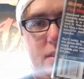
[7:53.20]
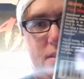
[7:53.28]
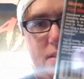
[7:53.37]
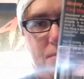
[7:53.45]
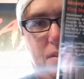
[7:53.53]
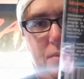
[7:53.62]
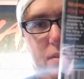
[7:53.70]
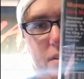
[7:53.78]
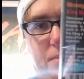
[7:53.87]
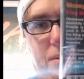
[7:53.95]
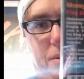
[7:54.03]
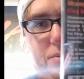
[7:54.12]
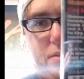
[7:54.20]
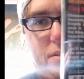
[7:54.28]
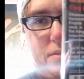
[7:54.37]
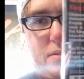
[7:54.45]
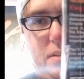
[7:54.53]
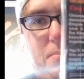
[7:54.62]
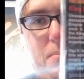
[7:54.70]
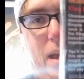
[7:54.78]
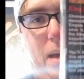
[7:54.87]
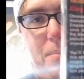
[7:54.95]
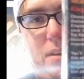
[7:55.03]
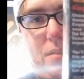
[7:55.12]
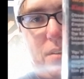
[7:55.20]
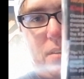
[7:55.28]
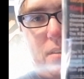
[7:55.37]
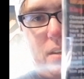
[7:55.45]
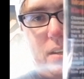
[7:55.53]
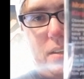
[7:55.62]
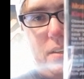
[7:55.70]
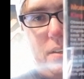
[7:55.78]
is complete with all the posters and map and everything.